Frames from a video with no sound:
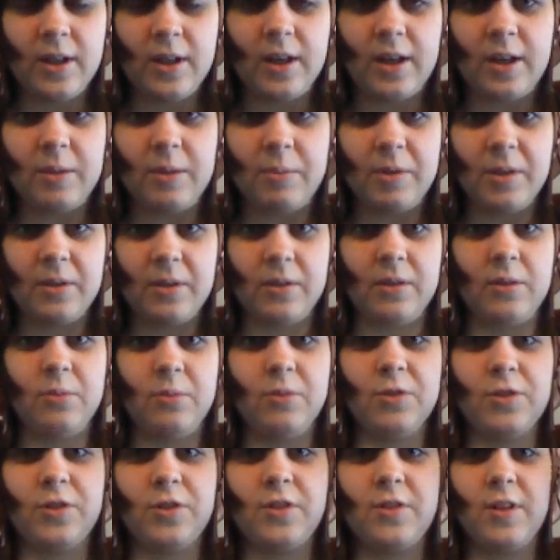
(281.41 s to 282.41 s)
and be a little
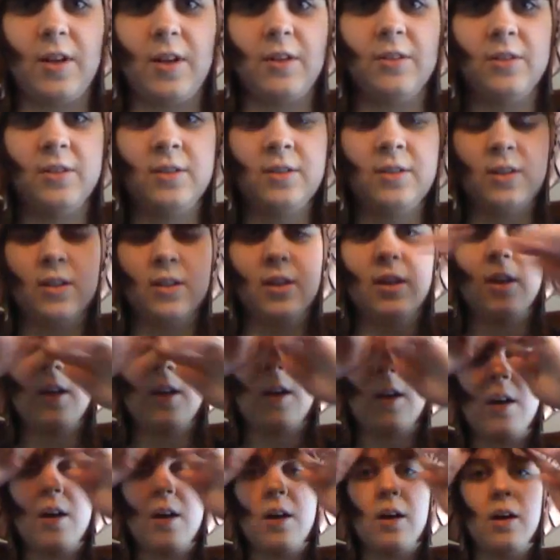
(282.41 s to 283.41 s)
more subtle.
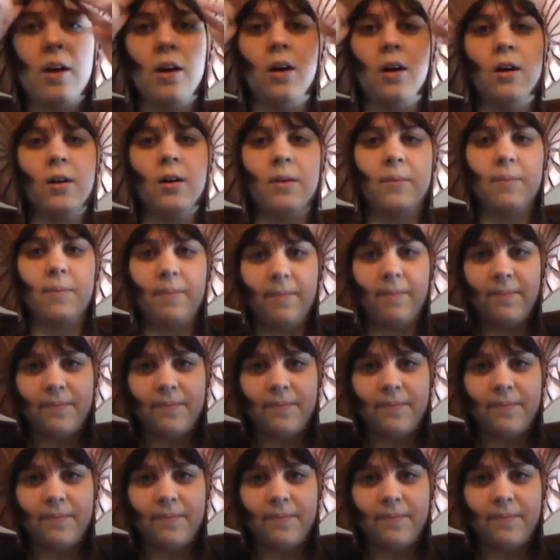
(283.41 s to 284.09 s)
Now